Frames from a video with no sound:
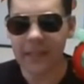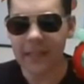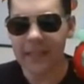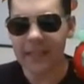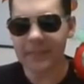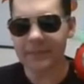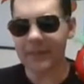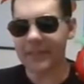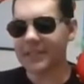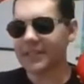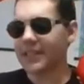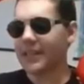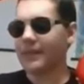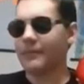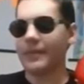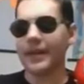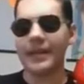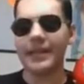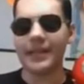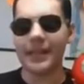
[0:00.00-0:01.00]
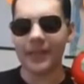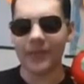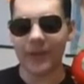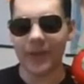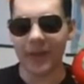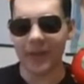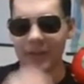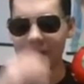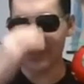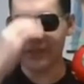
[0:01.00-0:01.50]
Especially that bandana
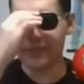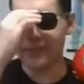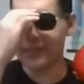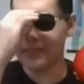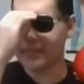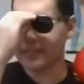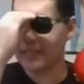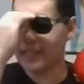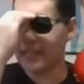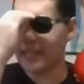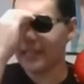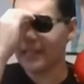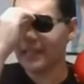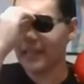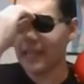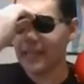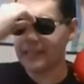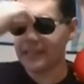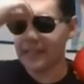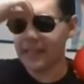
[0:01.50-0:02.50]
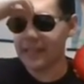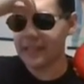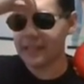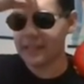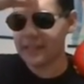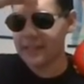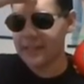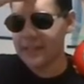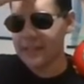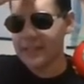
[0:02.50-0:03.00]
Waddle Dee one, because that that that
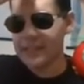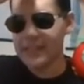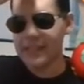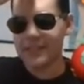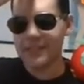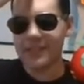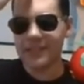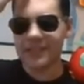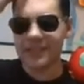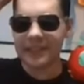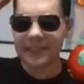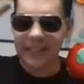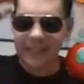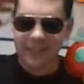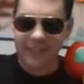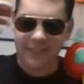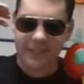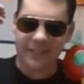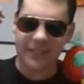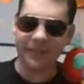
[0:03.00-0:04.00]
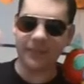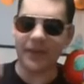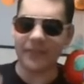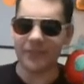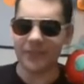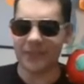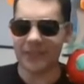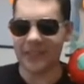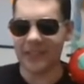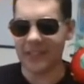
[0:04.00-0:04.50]
that took that took some
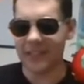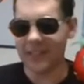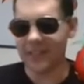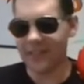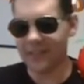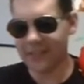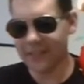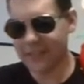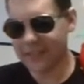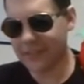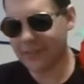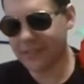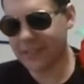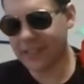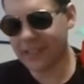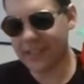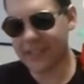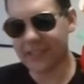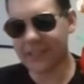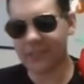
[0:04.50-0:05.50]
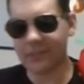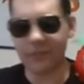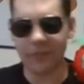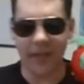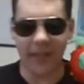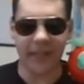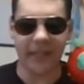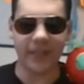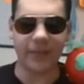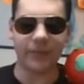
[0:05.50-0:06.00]
effort, you know, because it was like just a
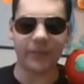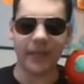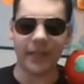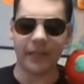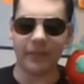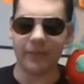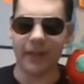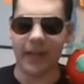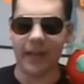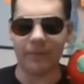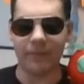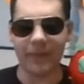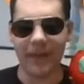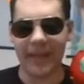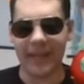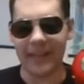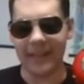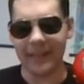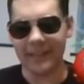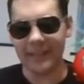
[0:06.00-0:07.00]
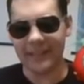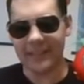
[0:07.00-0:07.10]
random like grab bag,